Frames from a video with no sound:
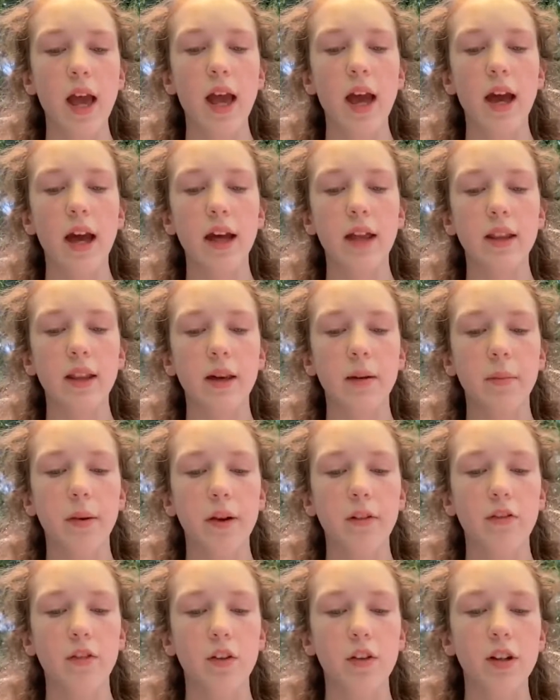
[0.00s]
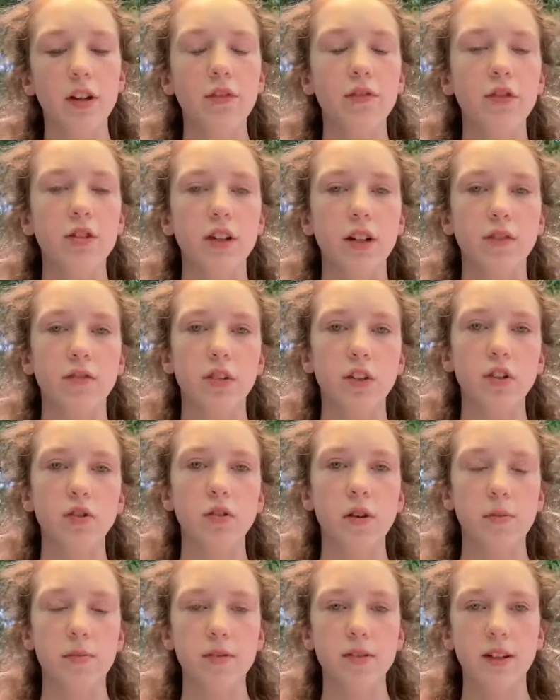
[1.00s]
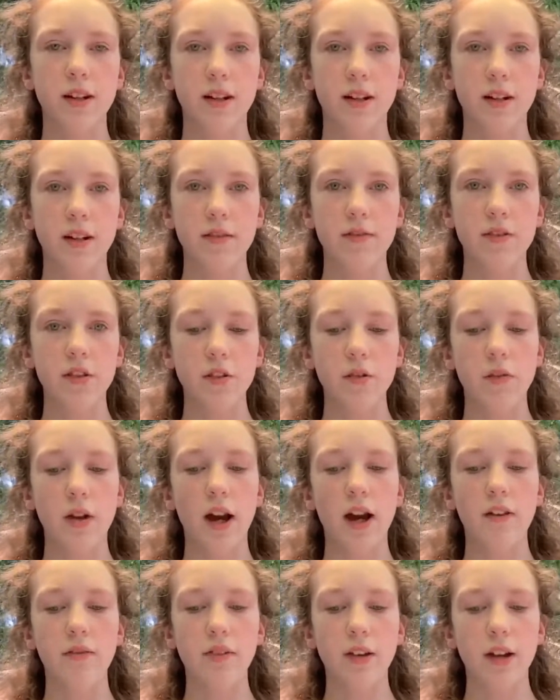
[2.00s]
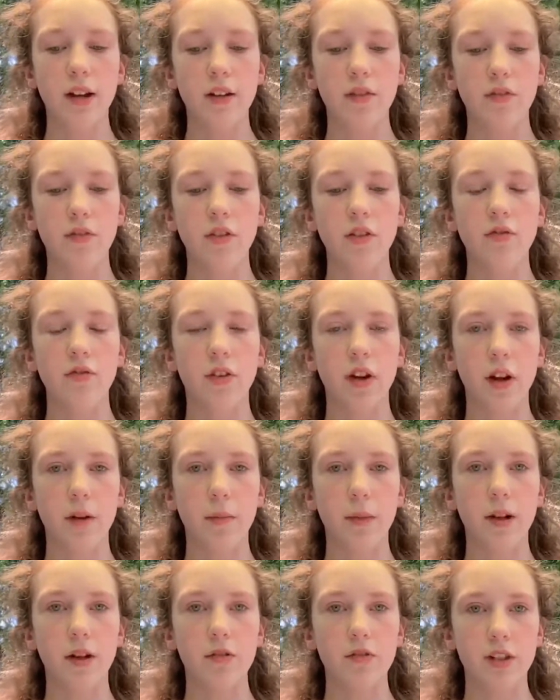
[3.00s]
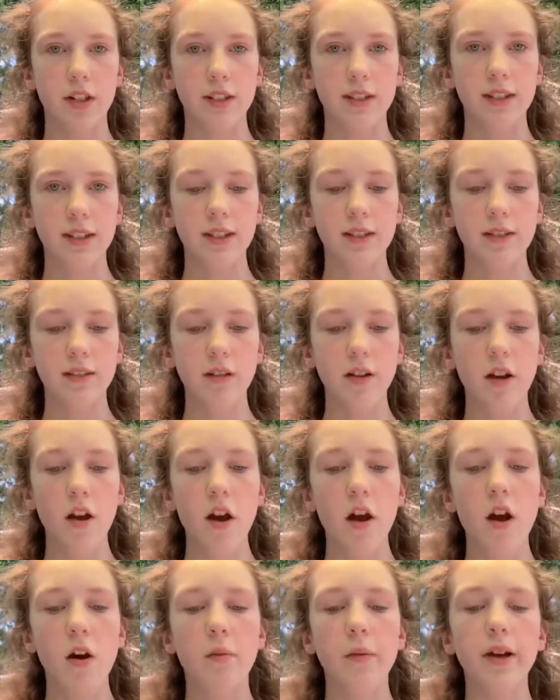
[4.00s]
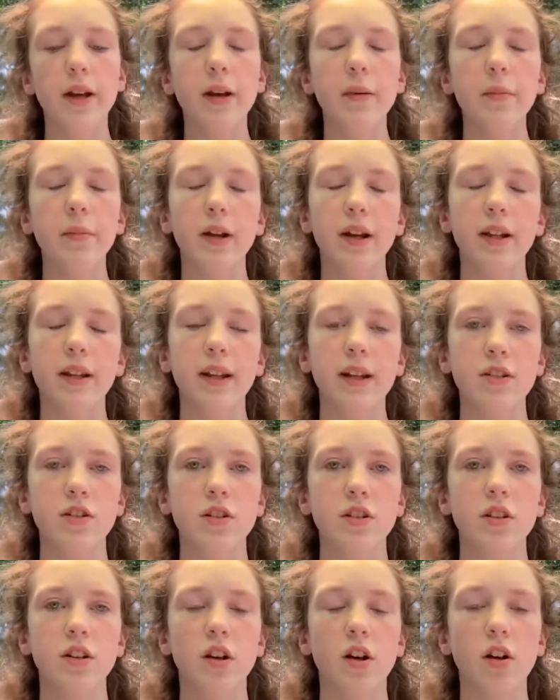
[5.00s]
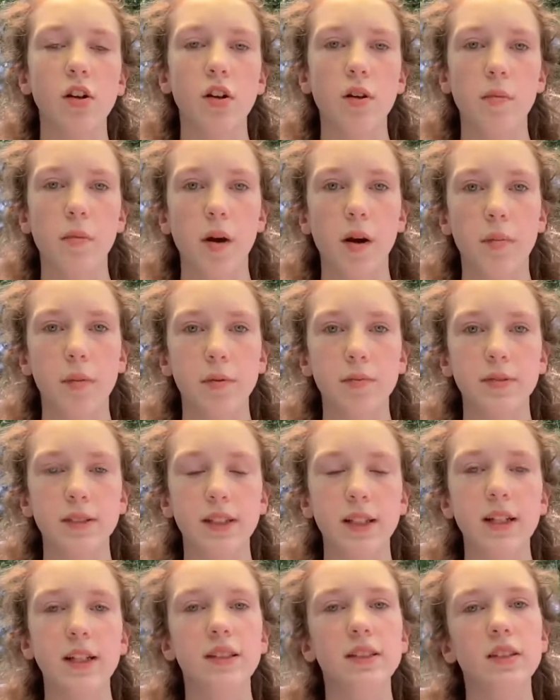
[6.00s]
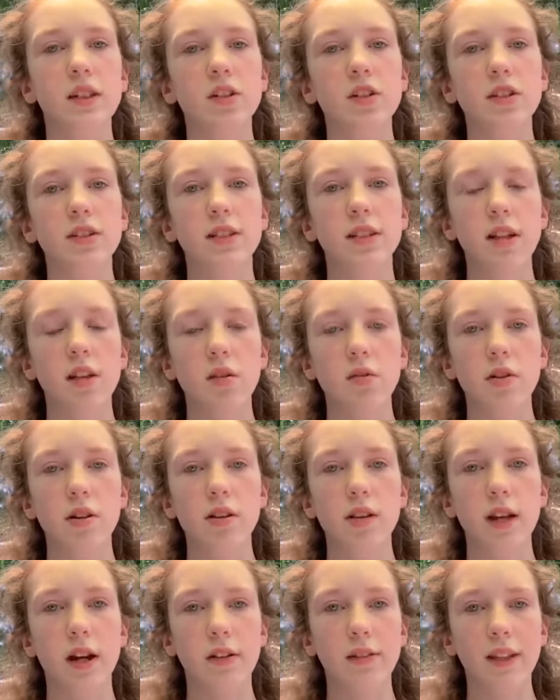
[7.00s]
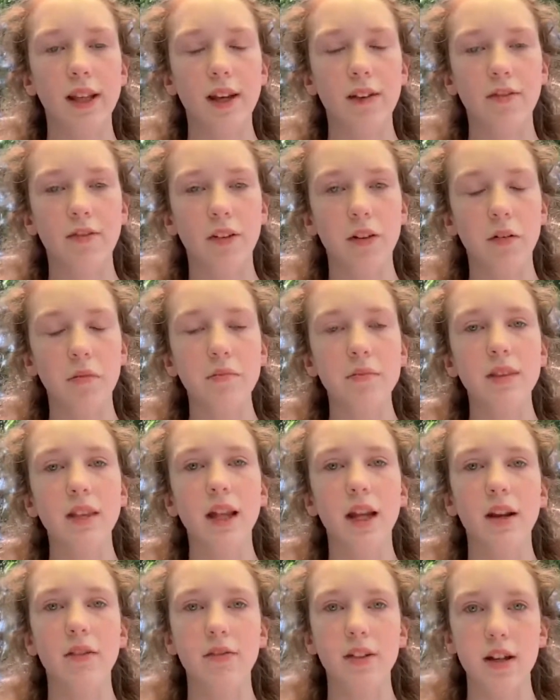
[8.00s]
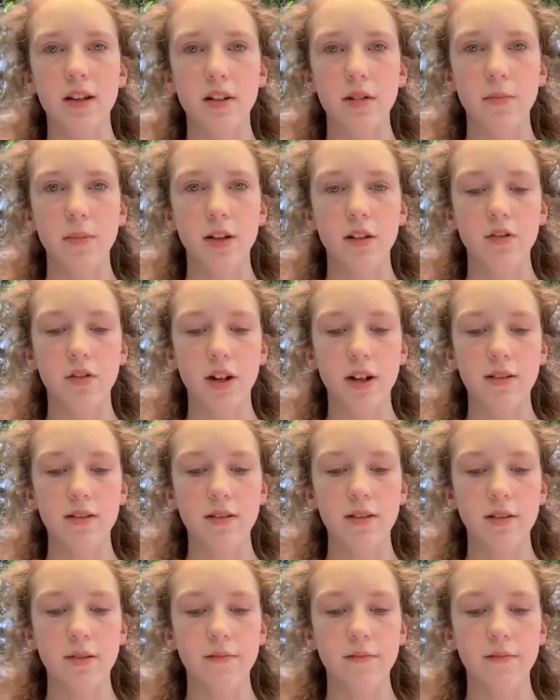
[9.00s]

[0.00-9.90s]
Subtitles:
and that by voting for diverse representatives who advocate for environmental justice, we can bring attention to current problems, such as the Uniontown landfill, that have yet to be addressed.